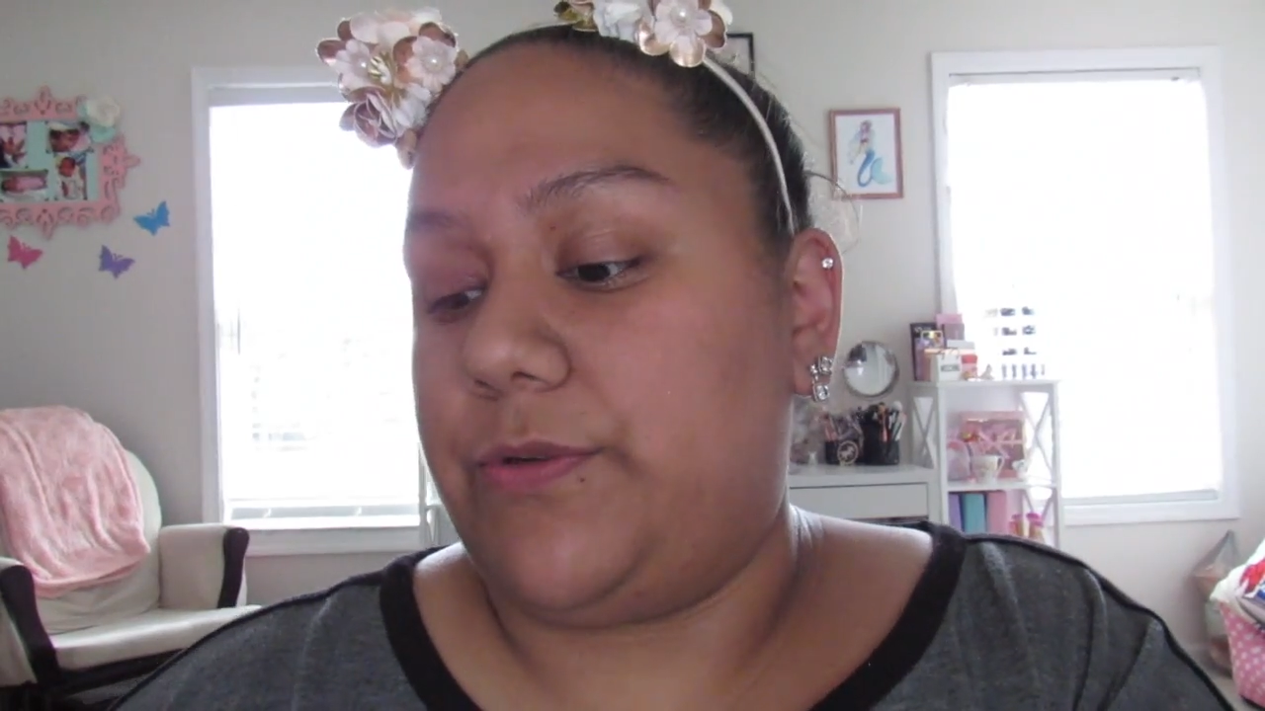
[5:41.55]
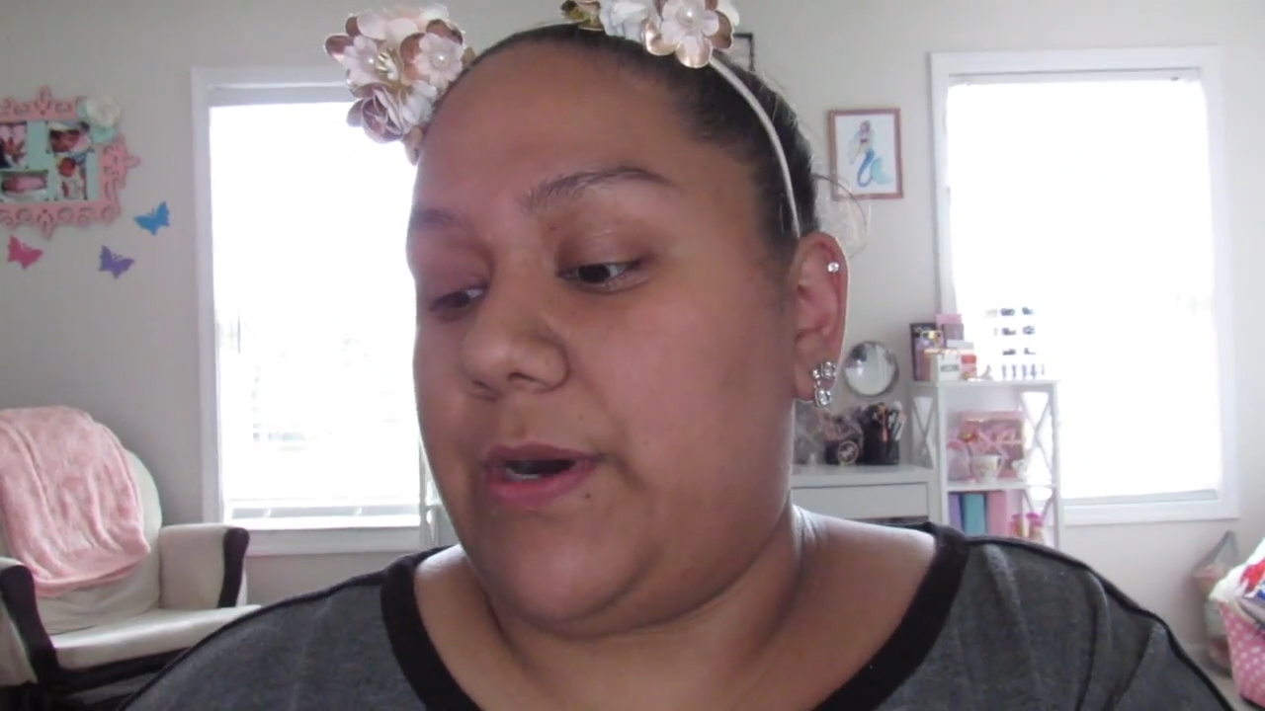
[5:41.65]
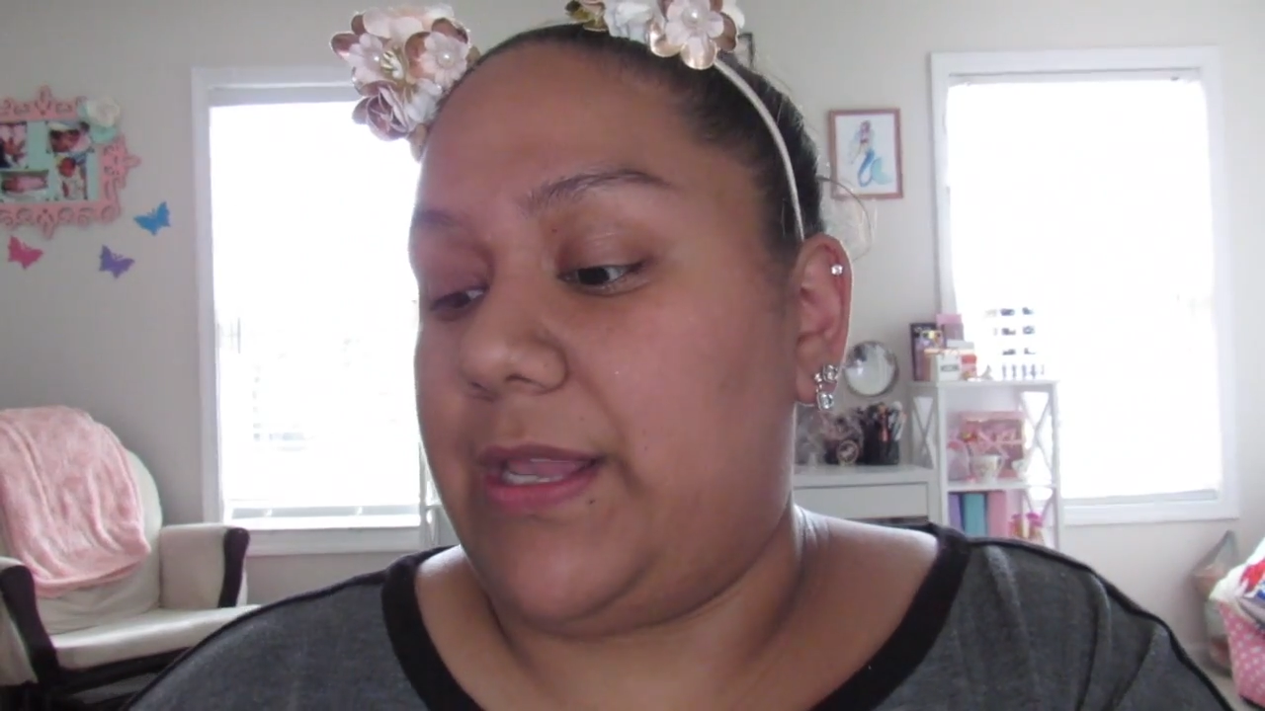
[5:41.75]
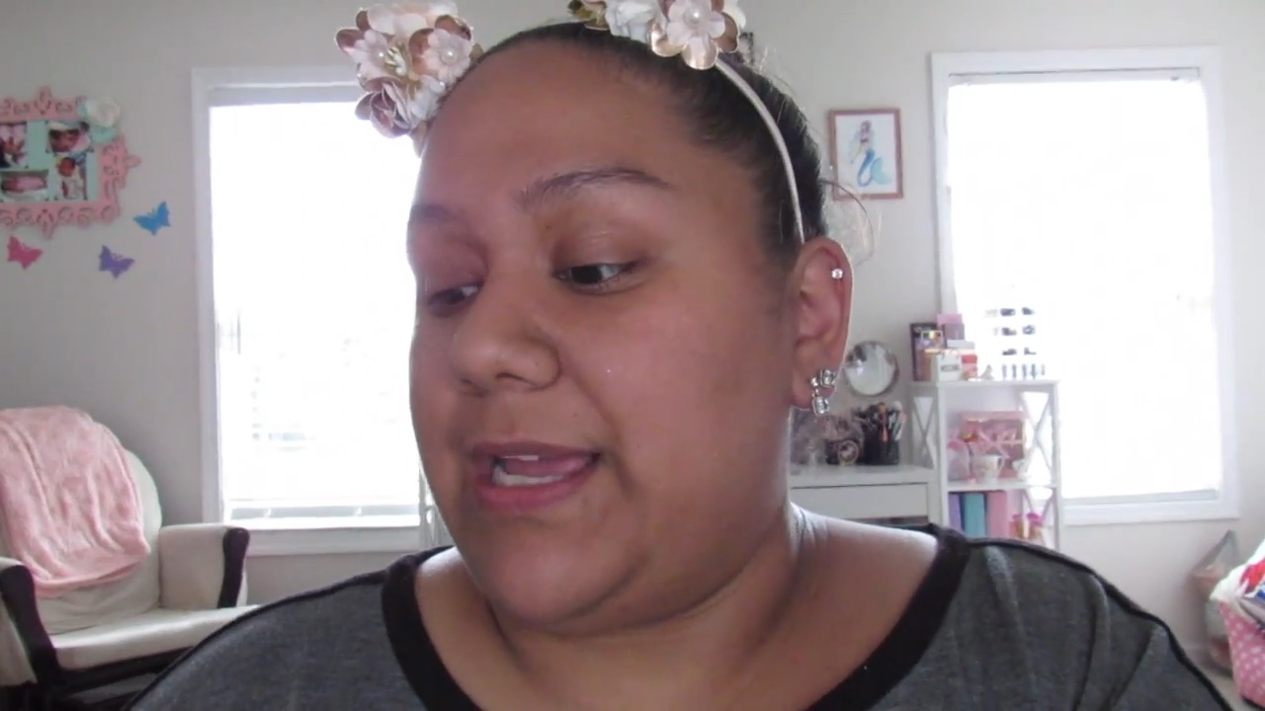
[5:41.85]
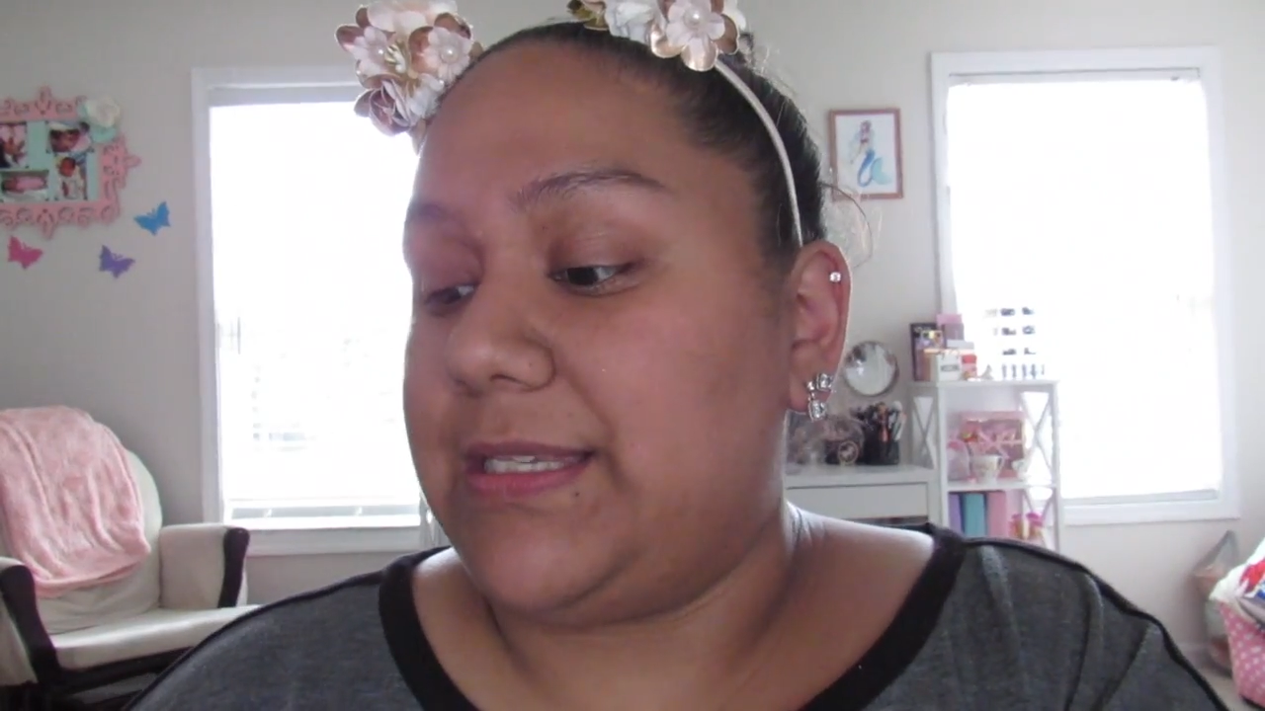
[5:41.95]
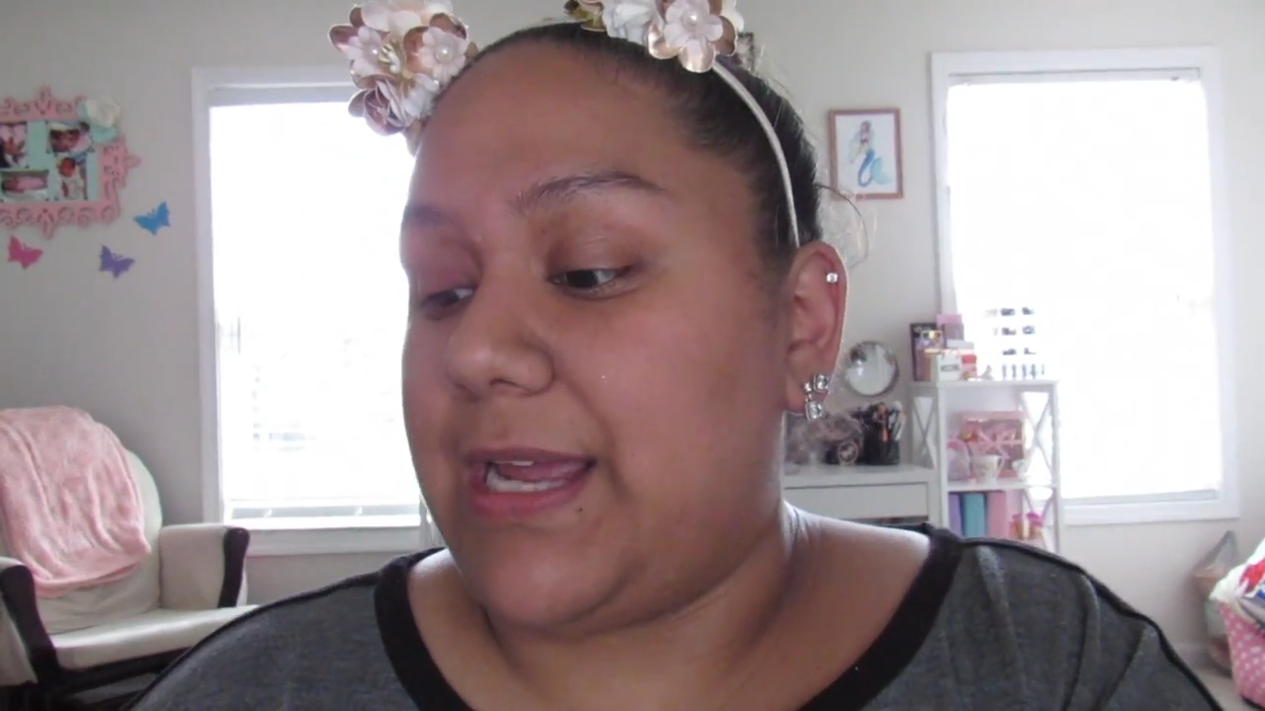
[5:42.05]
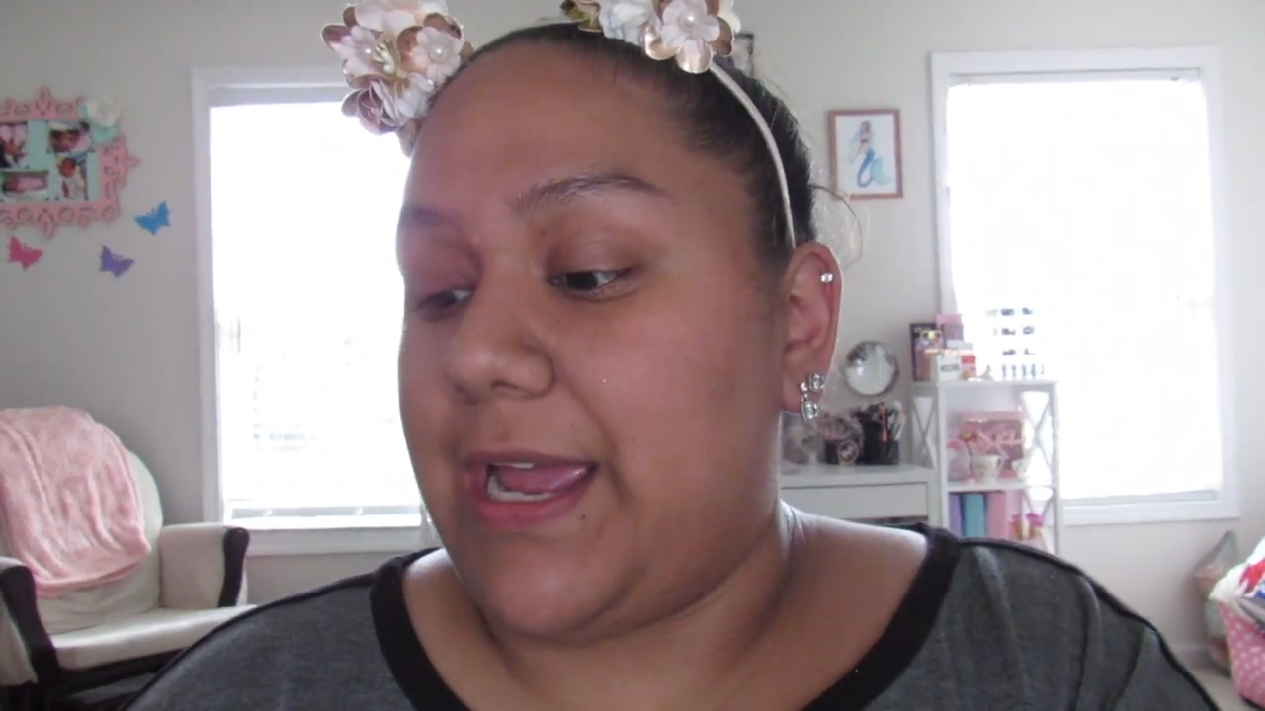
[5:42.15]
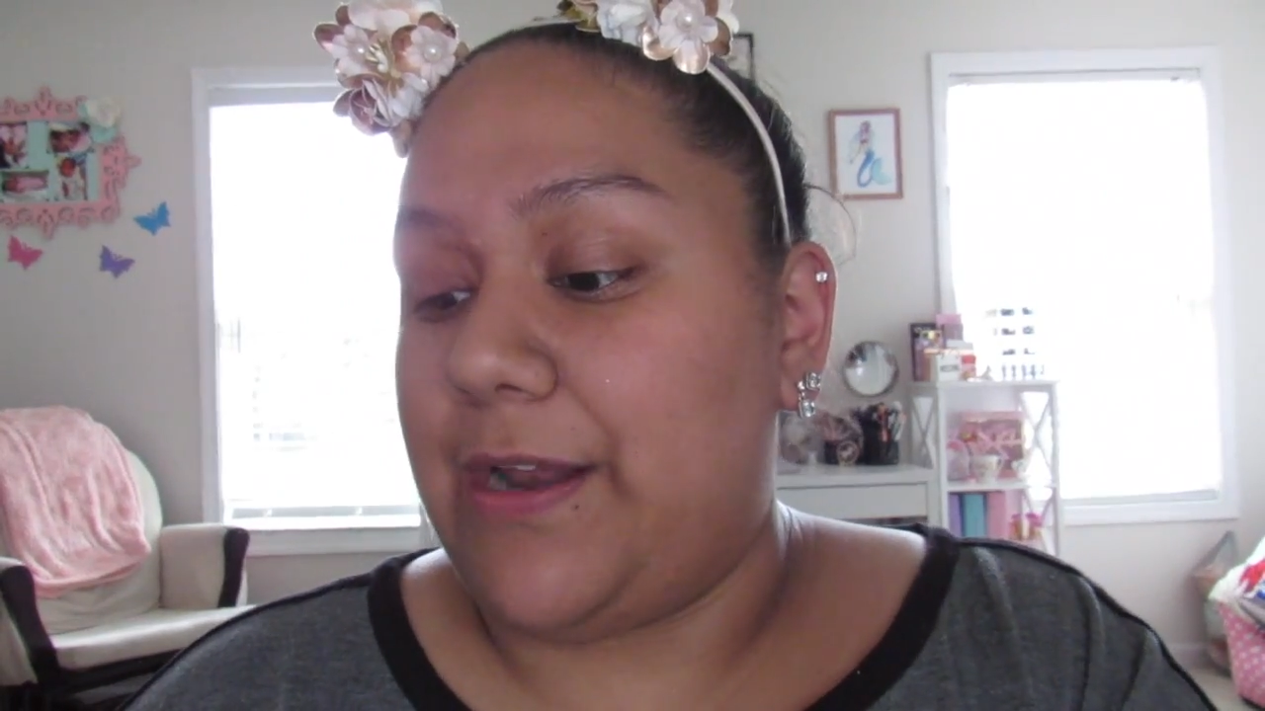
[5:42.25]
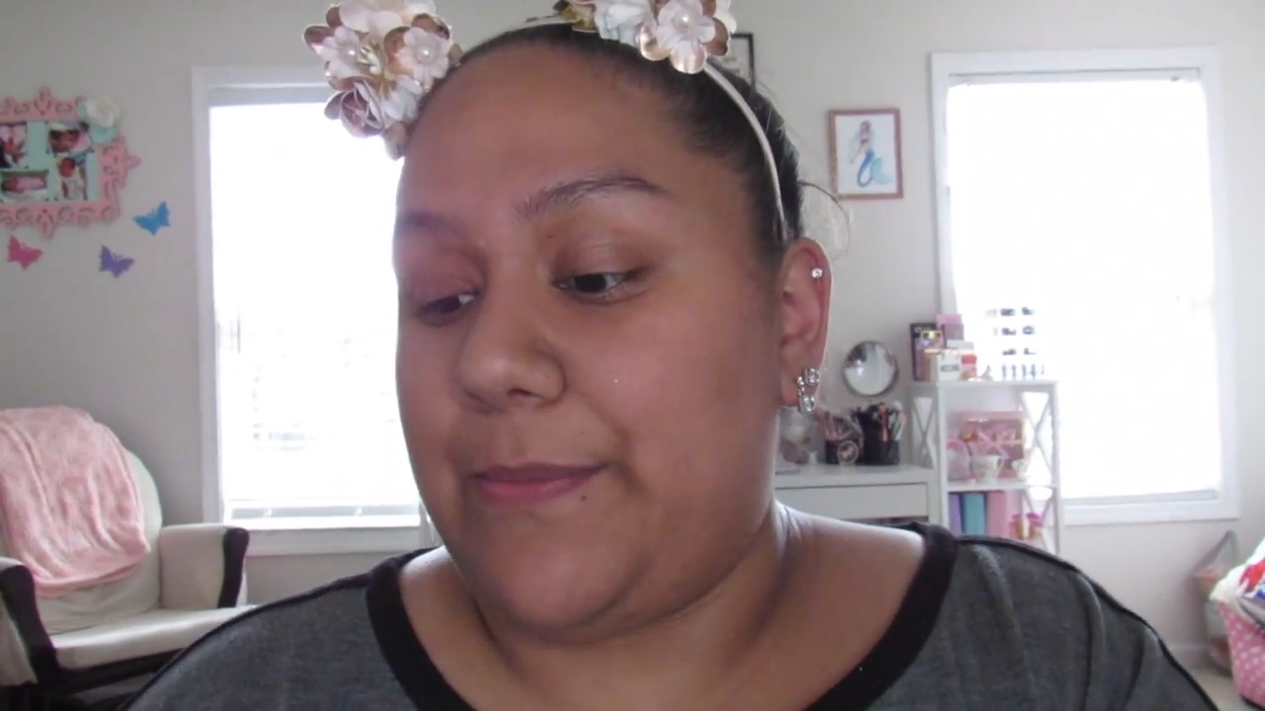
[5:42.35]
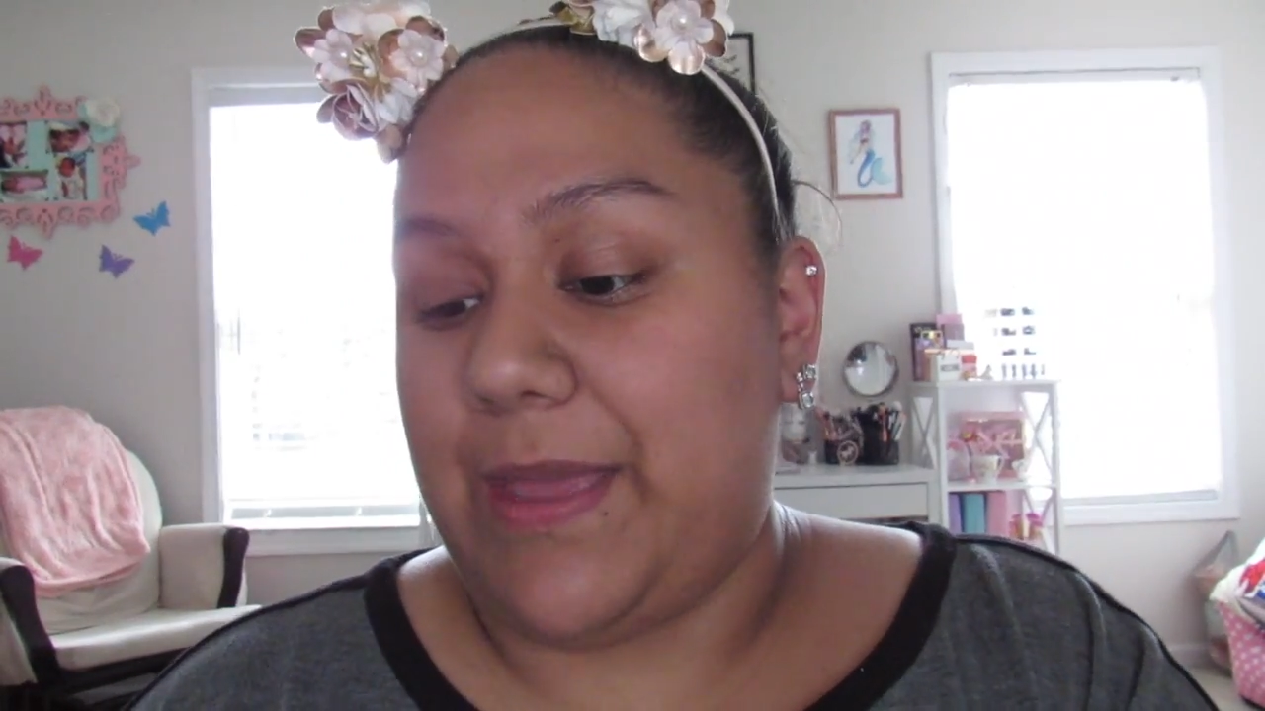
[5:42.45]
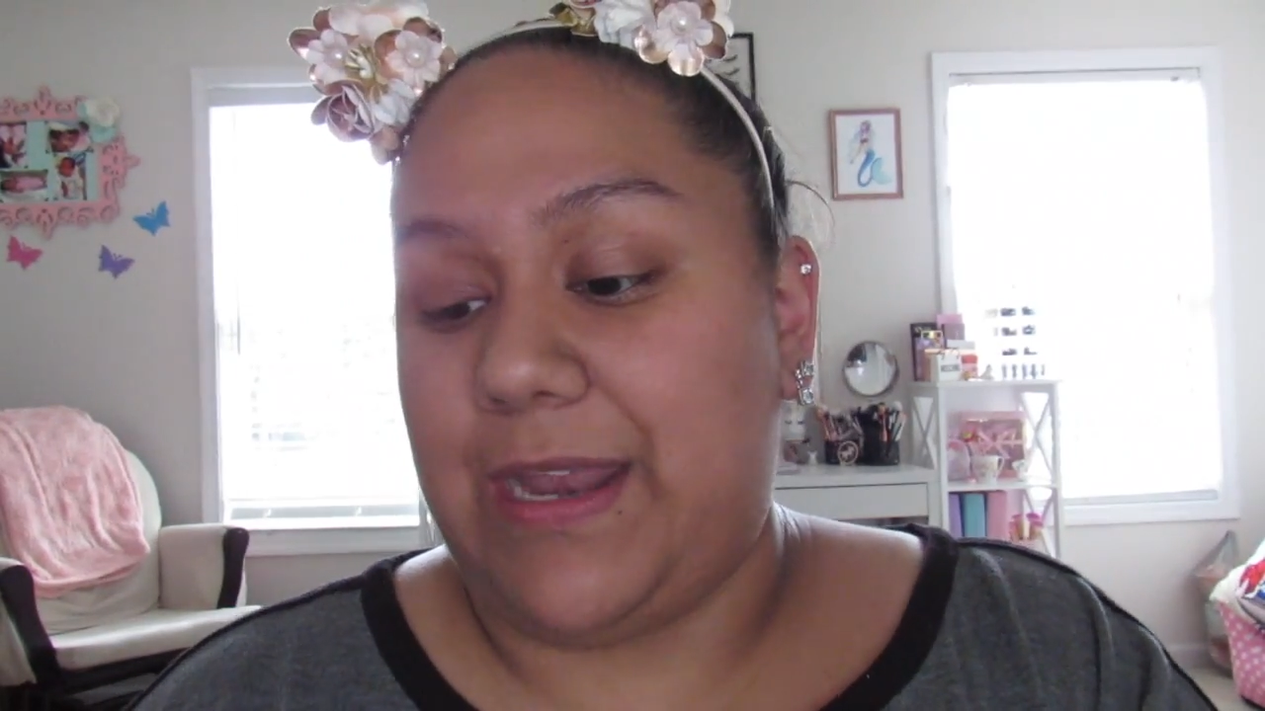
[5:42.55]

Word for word: to our last item,